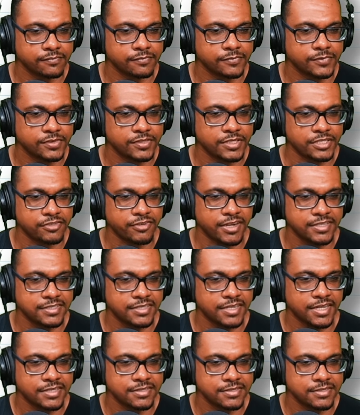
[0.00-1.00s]
So that's right.
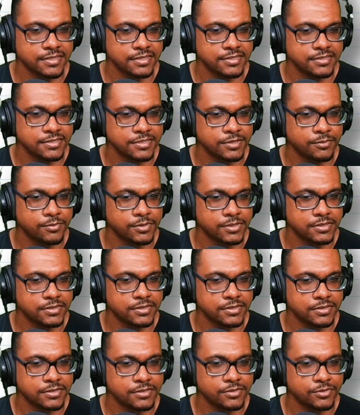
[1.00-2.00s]
An answer is equal
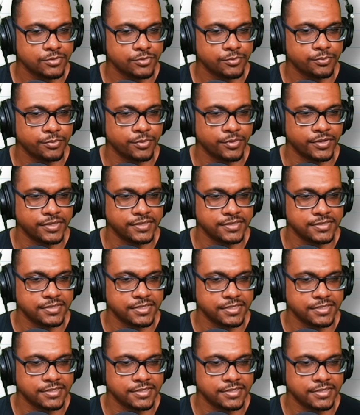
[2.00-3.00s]
to
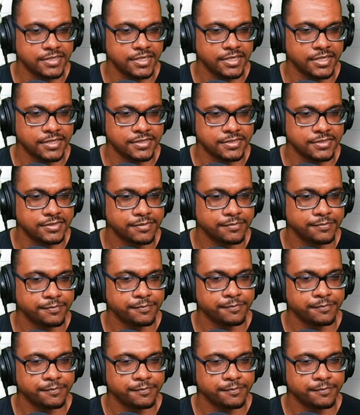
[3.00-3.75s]
2.68.